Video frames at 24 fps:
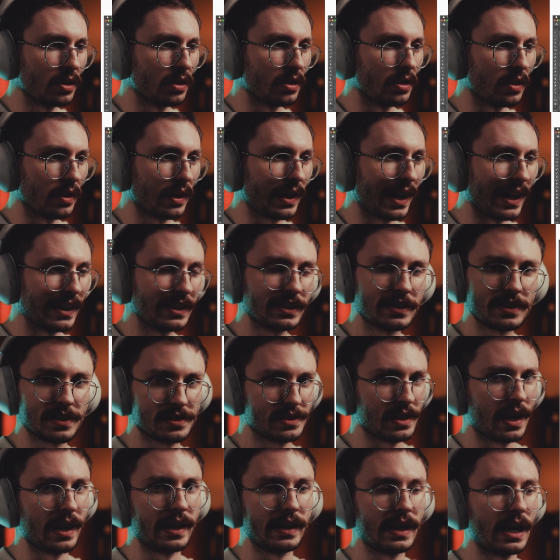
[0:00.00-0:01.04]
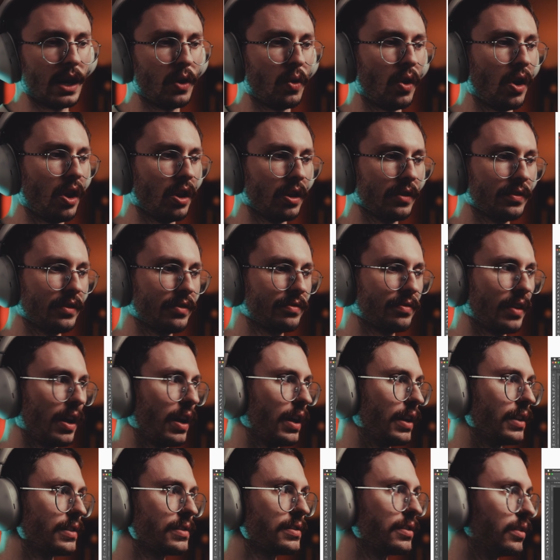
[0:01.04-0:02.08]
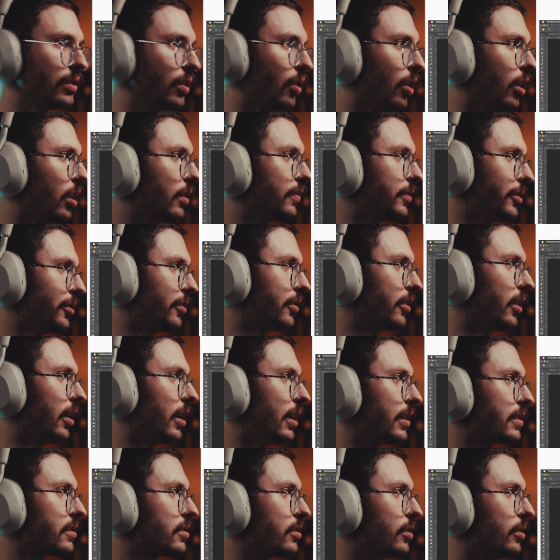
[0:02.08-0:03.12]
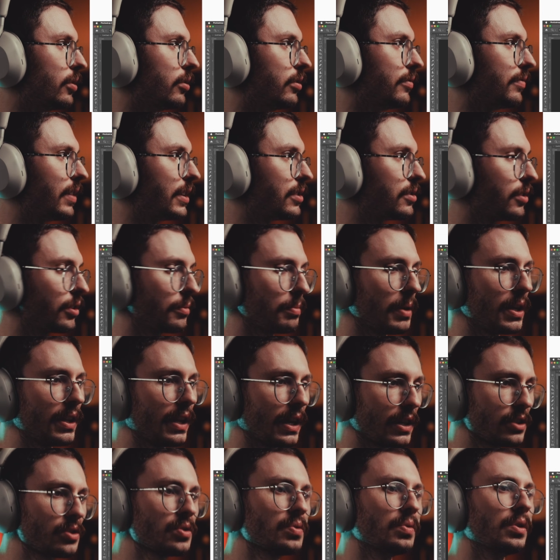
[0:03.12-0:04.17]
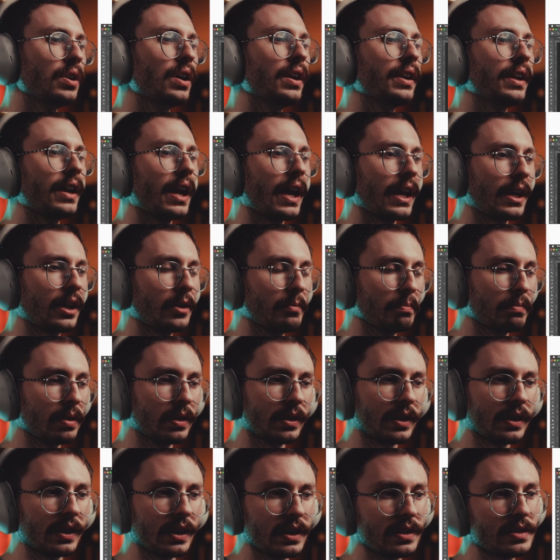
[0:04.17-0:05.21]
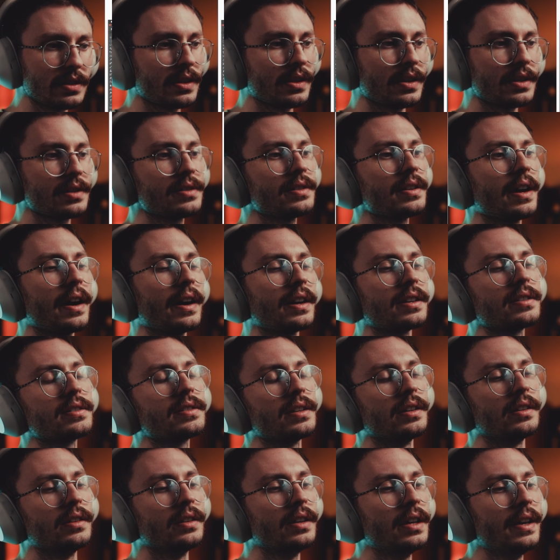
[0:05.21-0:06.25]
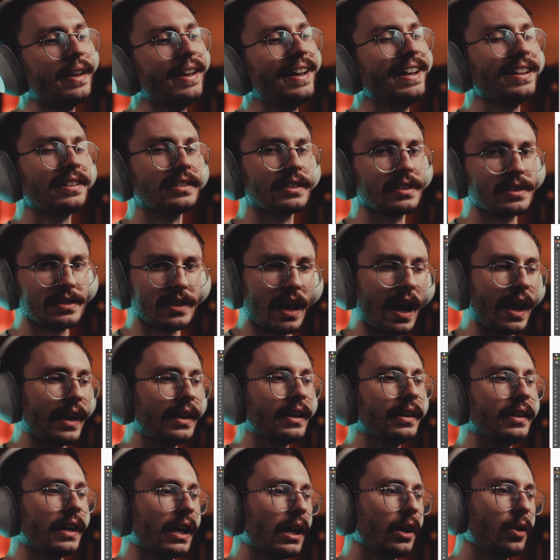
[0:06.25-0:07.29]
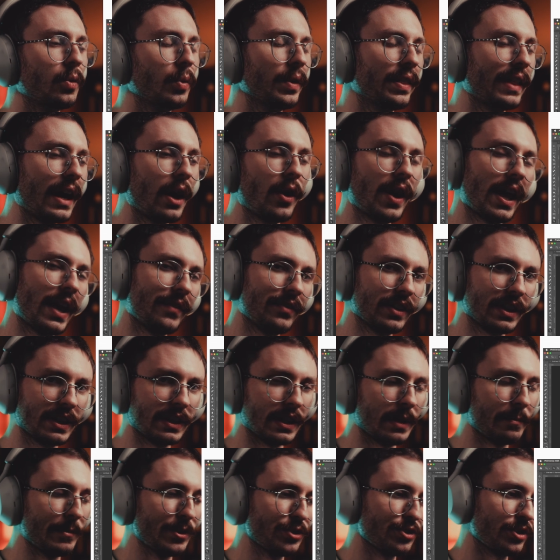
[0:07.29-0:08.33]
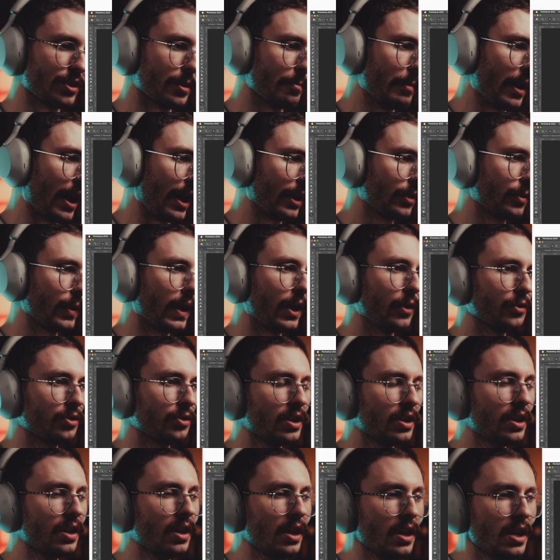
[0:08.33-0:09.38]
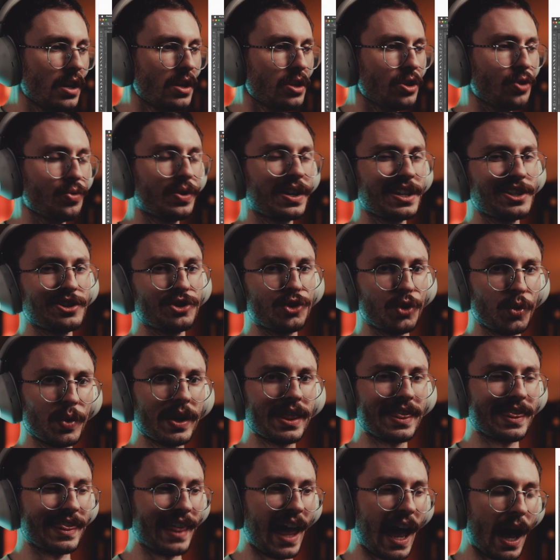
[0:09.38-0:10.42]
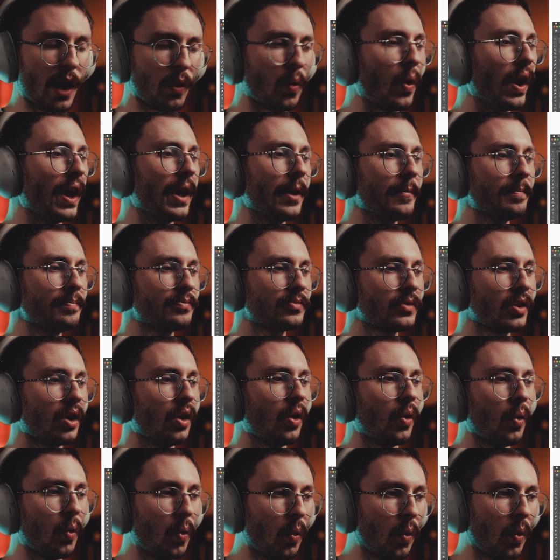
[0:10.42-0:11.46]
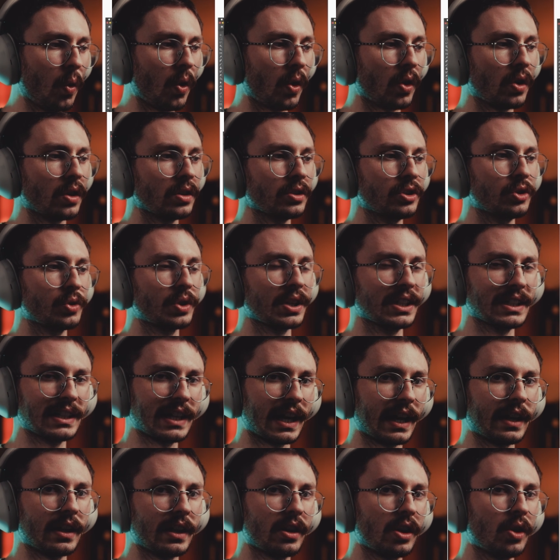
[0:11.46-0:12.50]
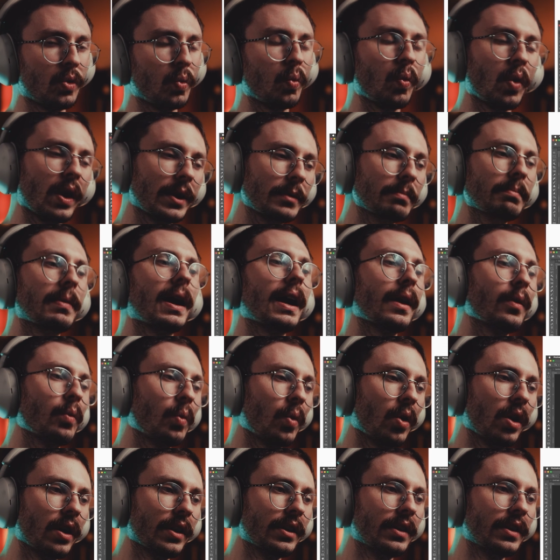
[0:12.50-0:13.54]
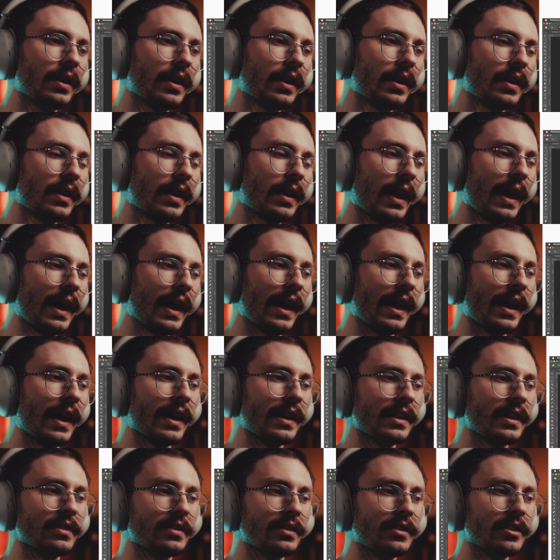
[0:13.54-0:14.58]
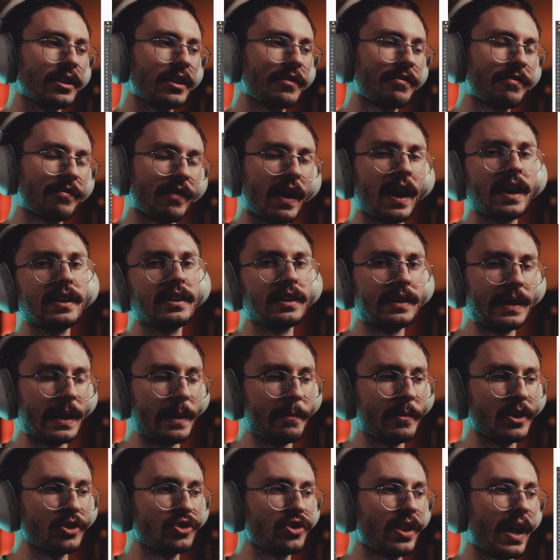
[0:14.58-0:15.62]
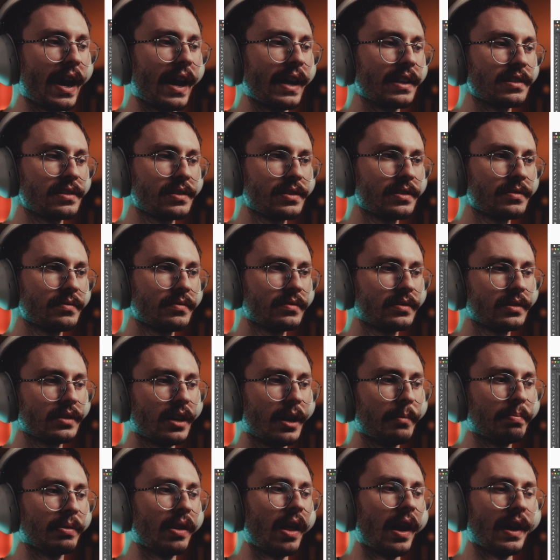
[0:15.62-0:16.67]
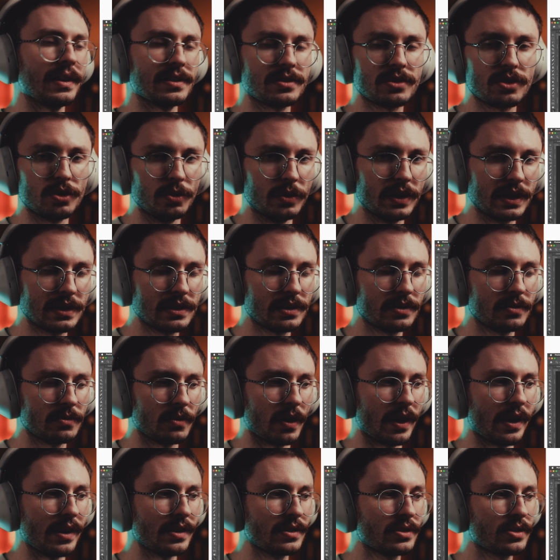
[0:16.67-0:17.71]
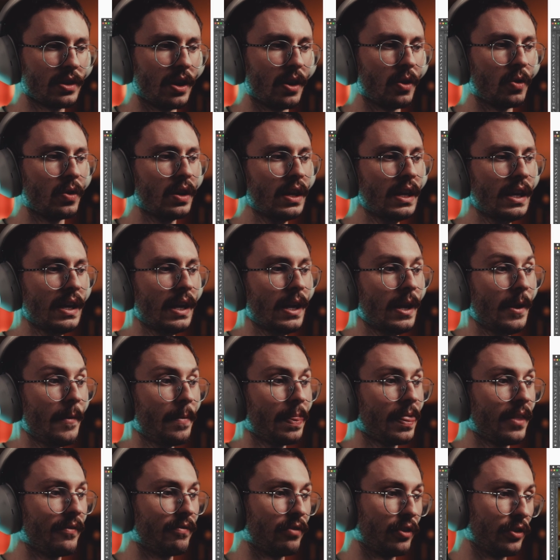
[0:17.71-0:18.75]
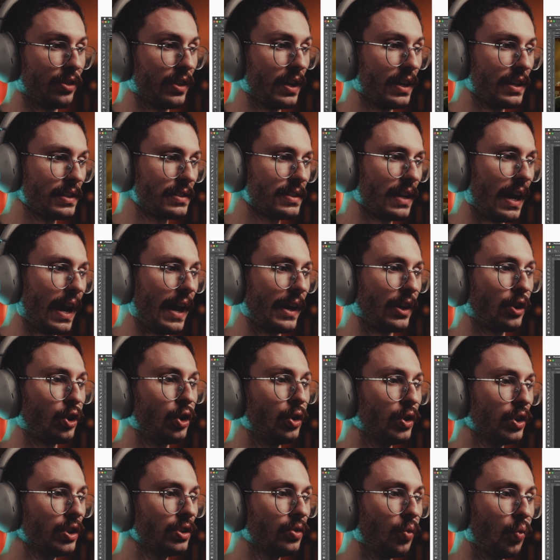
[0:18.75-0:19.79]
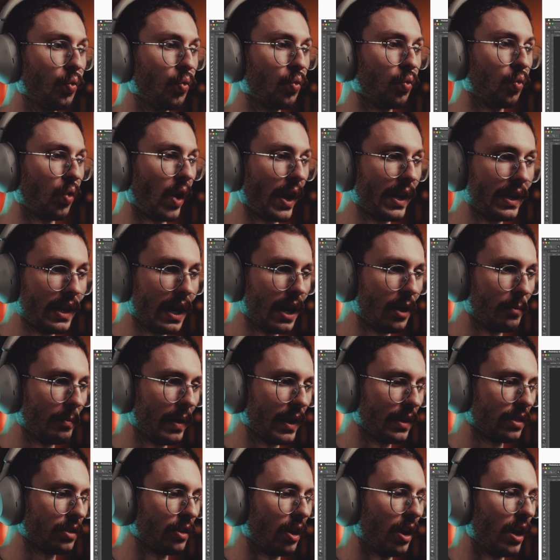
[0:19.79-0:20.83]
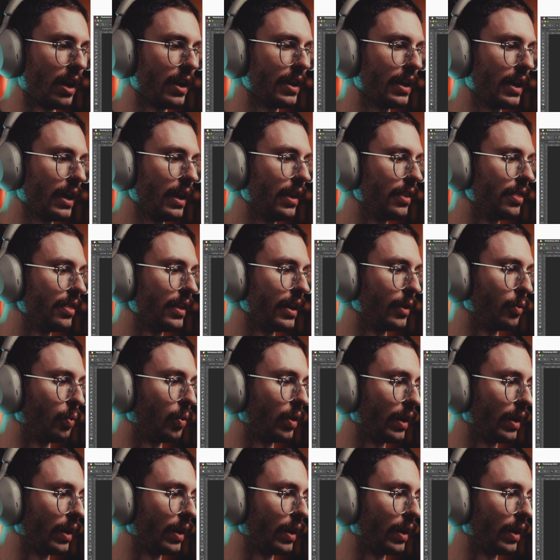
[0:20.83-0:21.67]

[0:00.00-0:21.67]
kind of design out all of the fonts and all of your thoughts. So if I took my next one and I can put it into this text and design it out without having an image in the background, you can do it that way. Or you can kind of go one by one and find an image that applies to it, right? So for this, I could write out my thought, and then what I